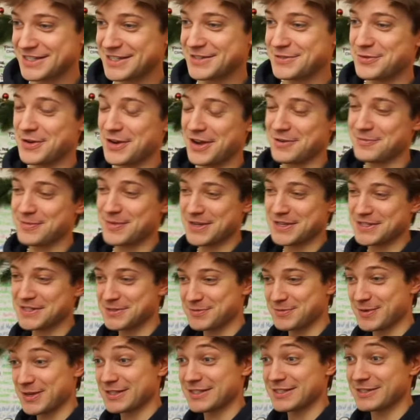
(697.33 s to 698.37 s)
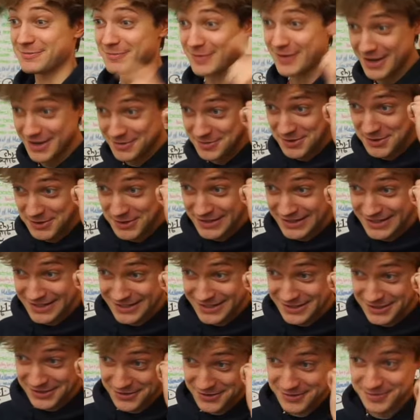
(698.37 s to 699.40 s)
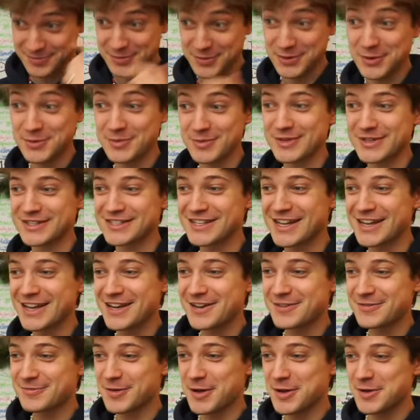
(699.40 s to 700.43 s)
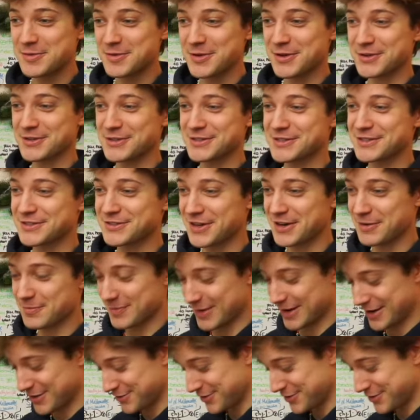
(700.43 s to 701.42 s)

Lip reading: we are matchy. Maybe I did that on purpose. Maybe I also grabbed my